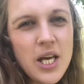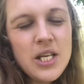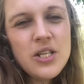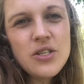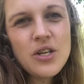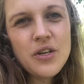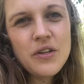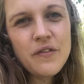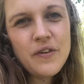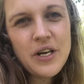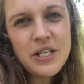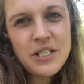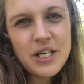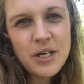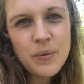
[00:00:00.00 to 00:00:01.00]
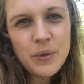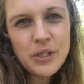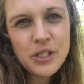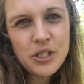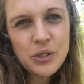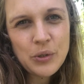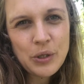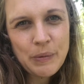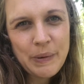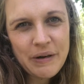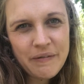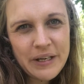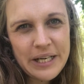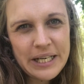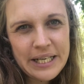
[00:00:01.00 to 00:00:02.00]
So the first thing I wanted to talk about
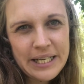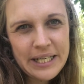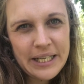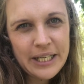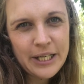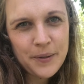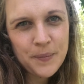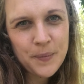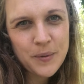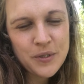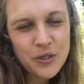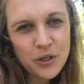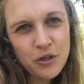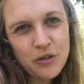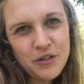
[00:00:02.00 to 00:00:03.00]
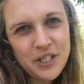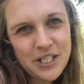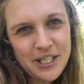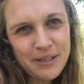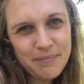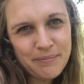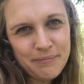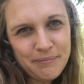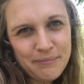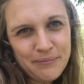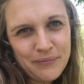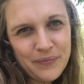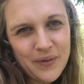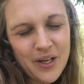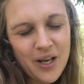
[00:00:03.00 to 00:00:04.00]
really was security.
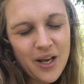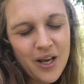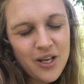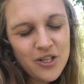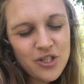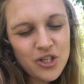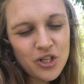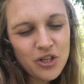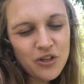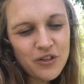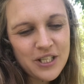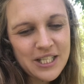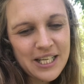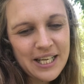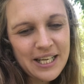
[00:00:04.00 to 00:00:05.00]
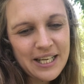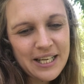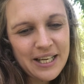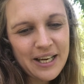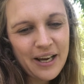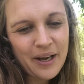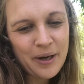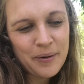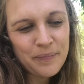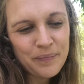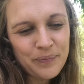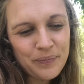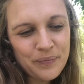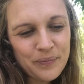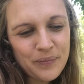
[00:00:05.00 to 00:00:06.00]
Security
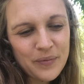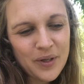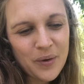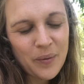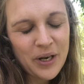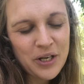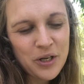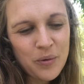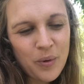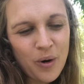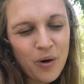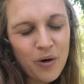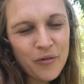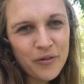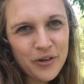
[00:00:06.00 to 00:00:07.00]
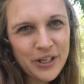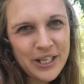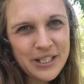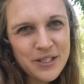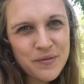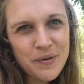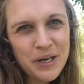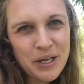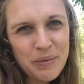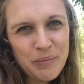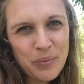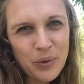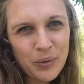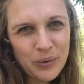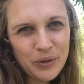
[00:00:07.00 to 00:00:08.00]
when you are off-grid is really
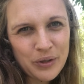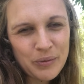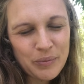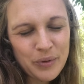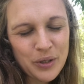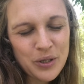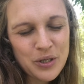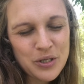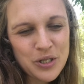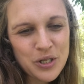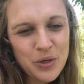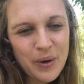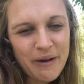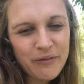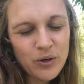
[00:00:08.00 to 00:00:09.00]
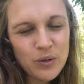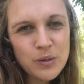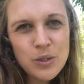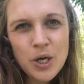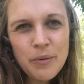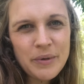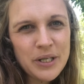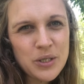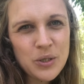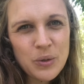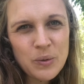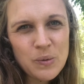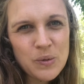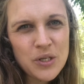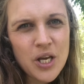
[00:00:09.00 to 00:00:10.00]
important because you have got so many
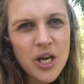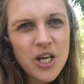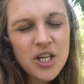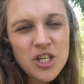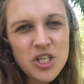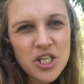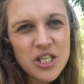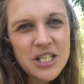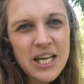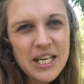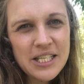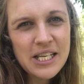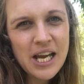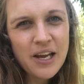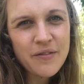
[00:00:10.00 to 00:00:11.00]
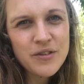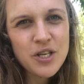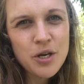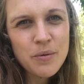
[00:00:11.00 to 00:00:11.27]
tools, you just tend to have so